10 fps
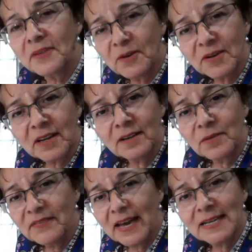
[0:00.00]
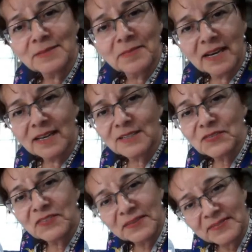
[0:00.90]
30, we've had as many
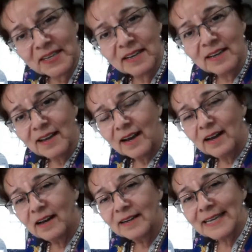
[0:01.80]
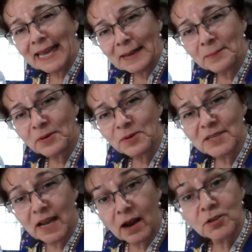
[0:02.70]
as 50
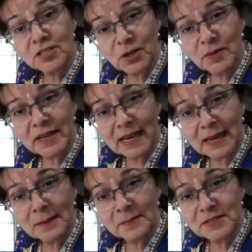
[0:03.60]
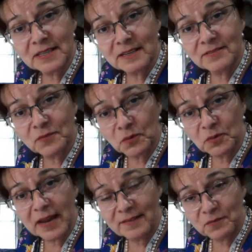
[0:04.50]
campers at our sewing camps
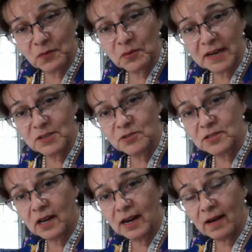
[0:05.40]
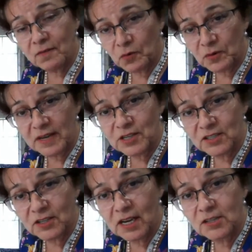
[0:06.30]
at 4-H, at our 4-H
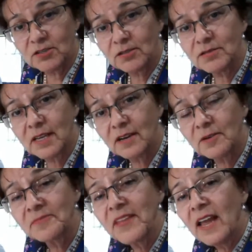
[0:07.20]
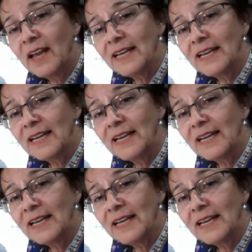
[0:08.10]
Educational Center